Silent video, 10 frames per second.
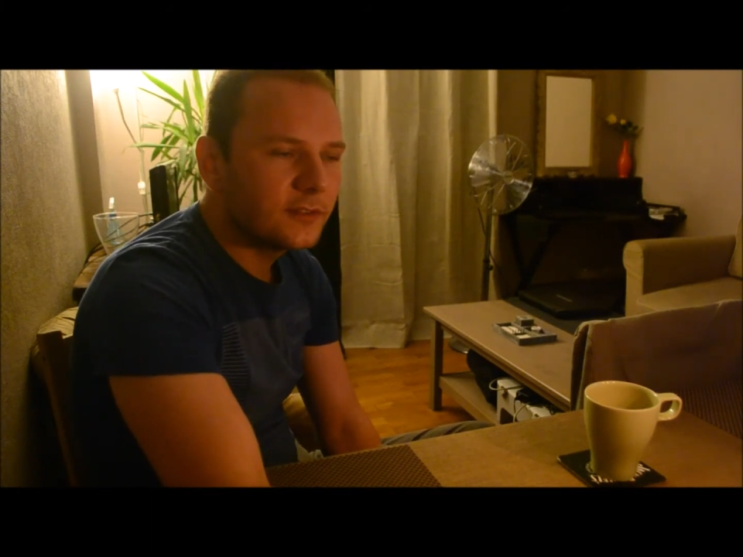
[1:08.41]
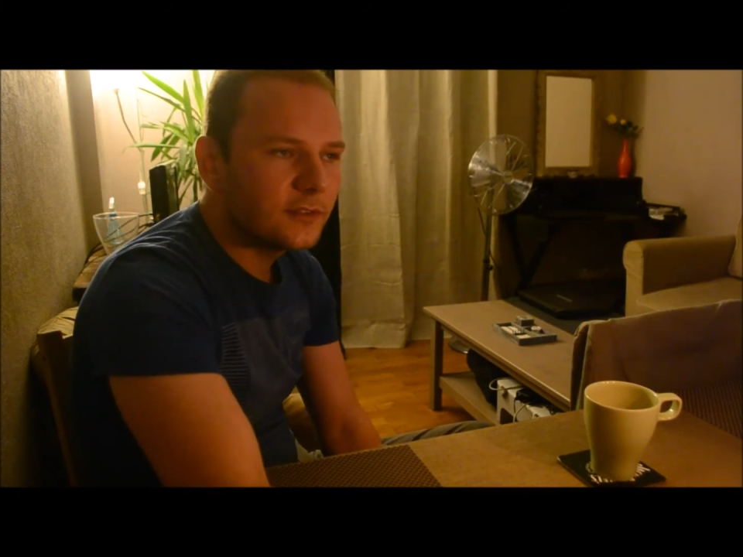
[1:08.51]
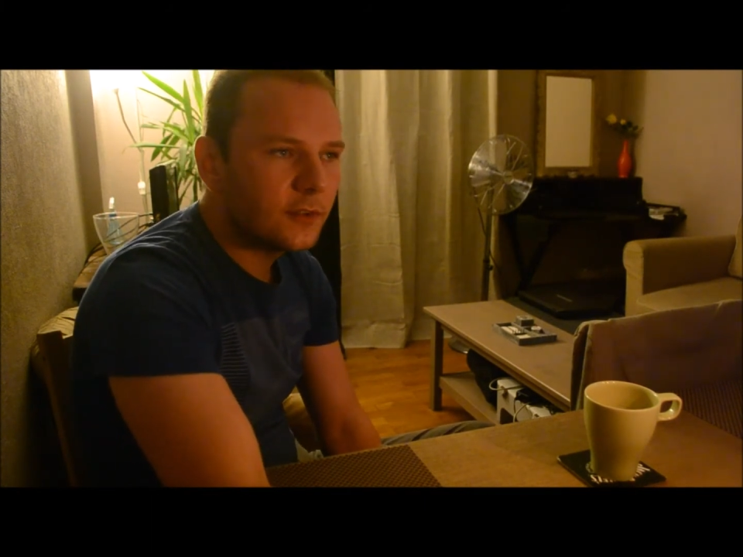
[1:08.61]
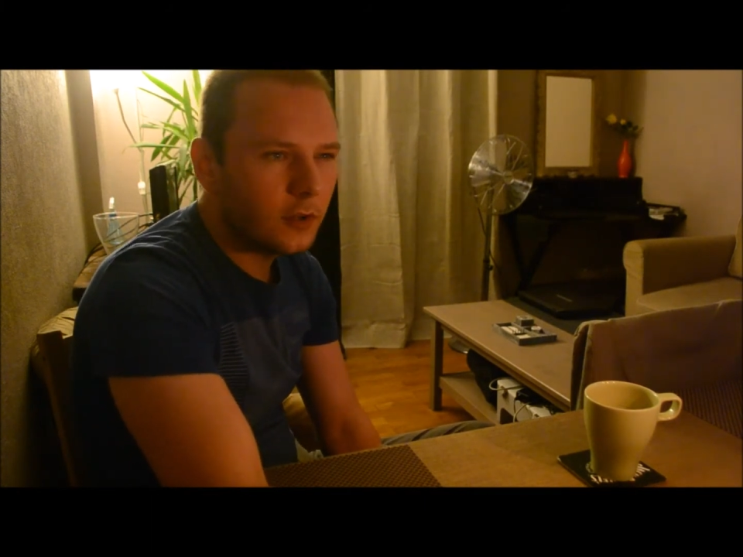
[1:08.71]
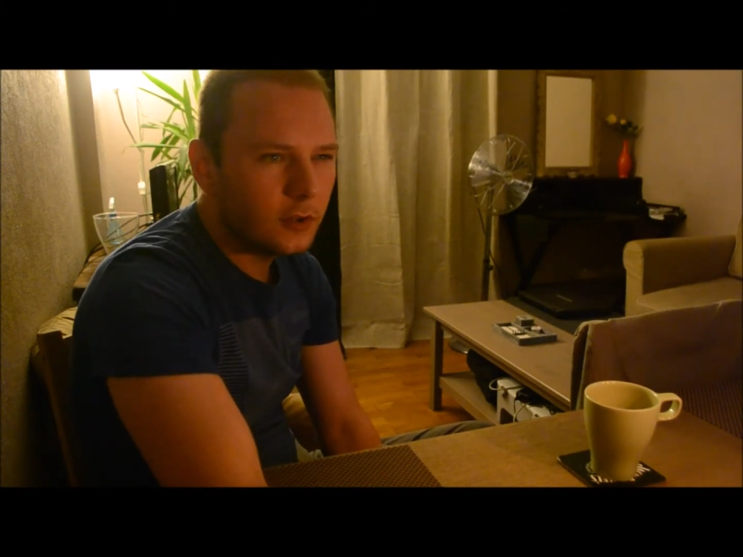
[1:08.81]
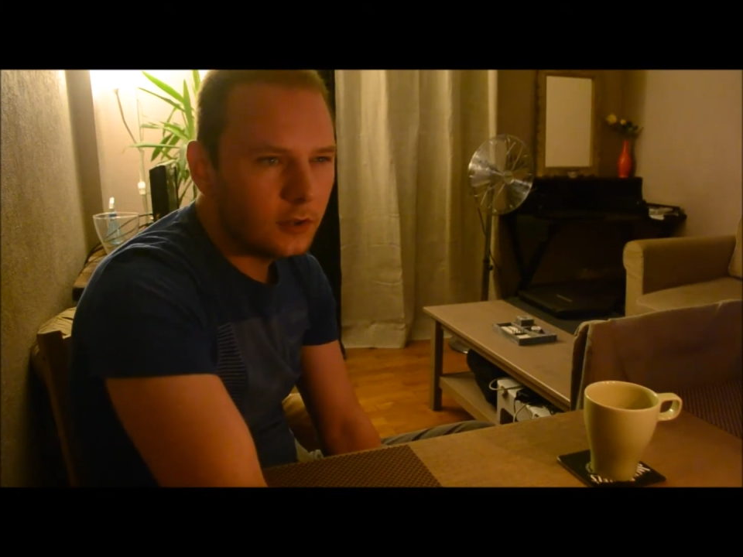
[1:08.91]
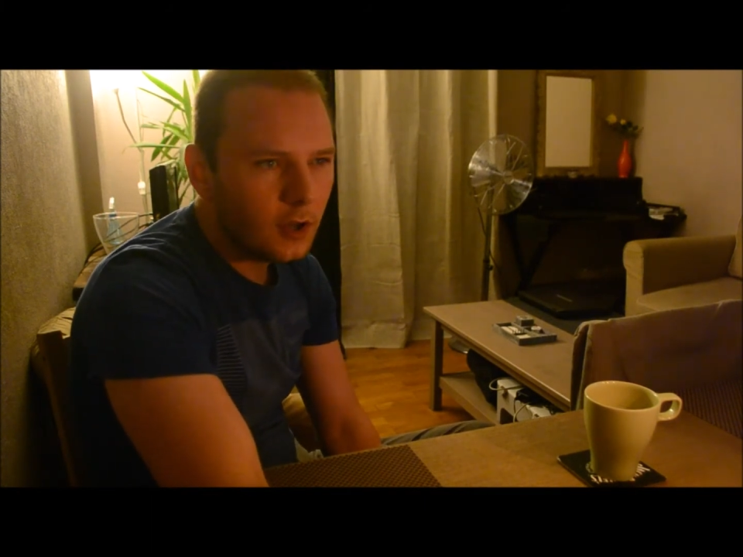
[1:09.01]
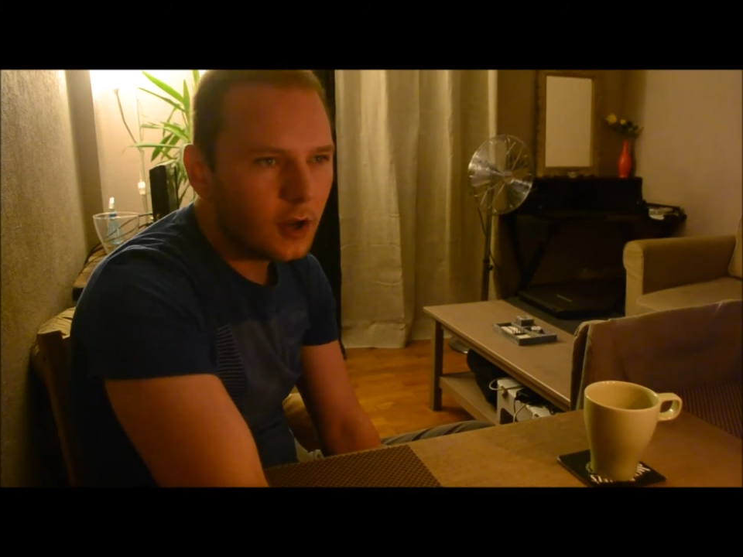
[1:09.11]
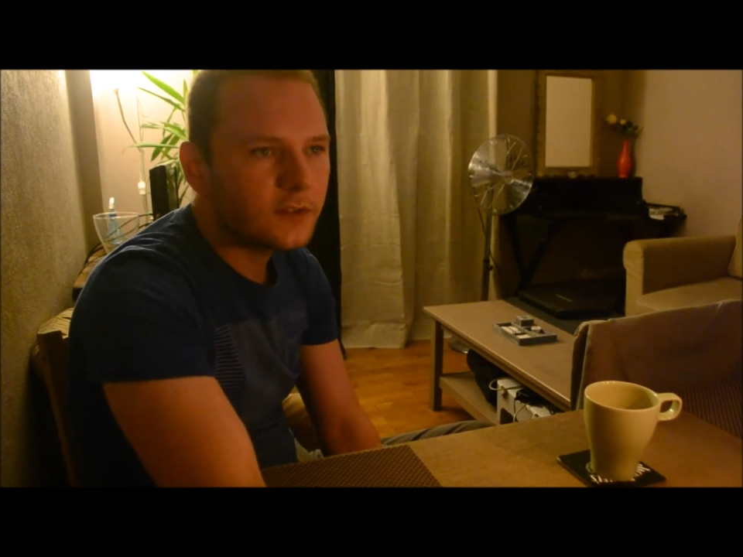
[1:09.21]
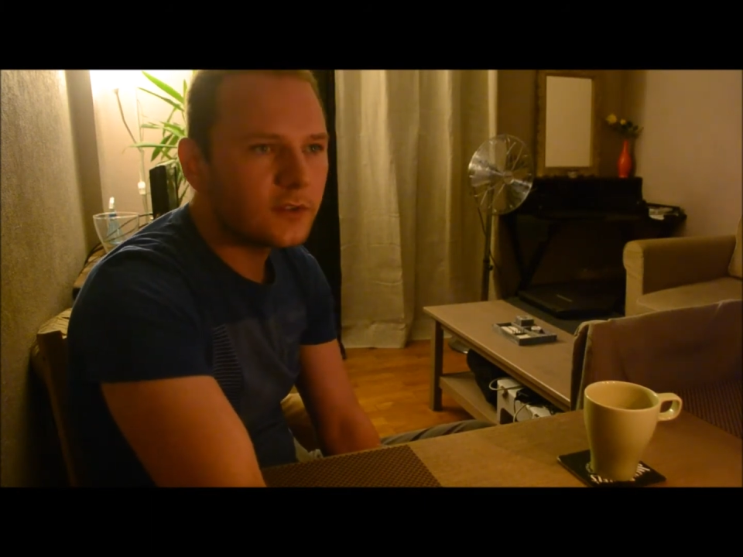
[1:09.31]
There are
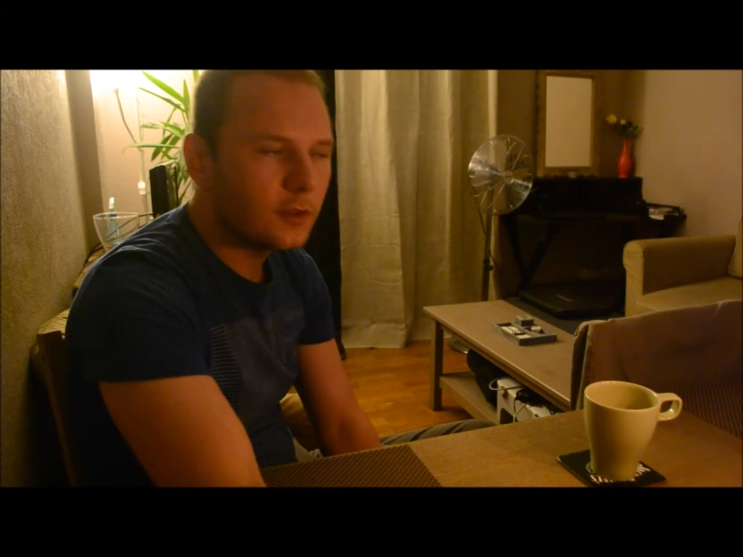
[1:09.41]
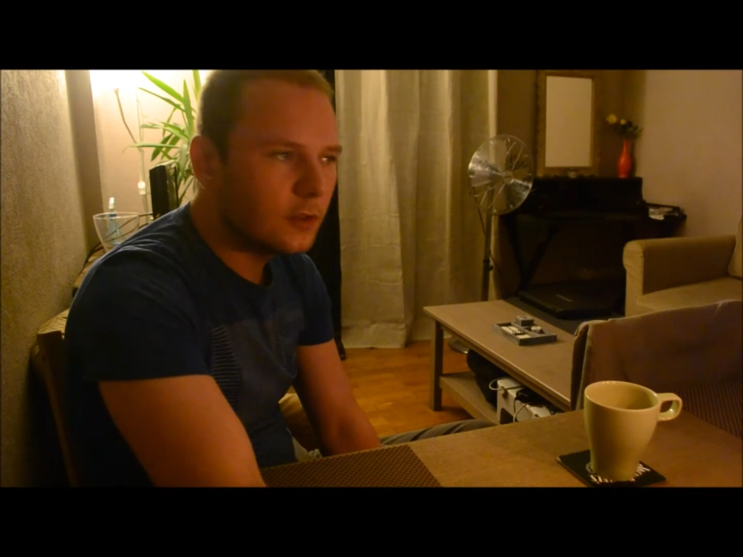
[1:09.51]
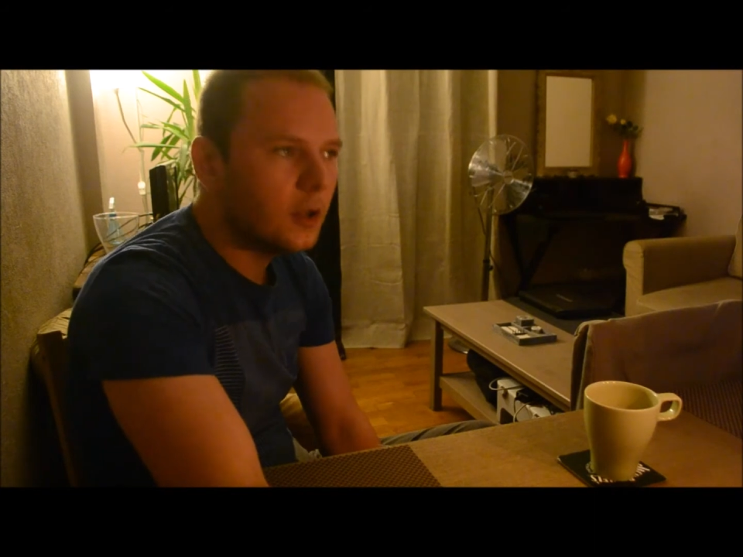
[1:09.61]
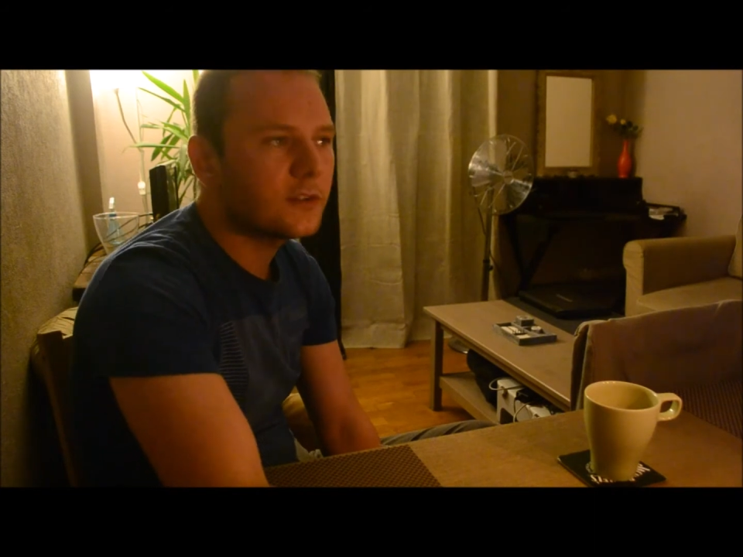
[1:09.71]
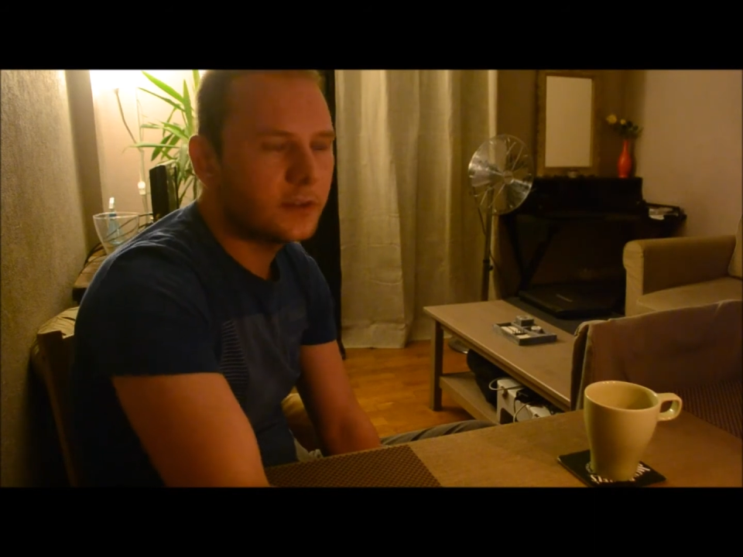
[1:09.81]
lots and lots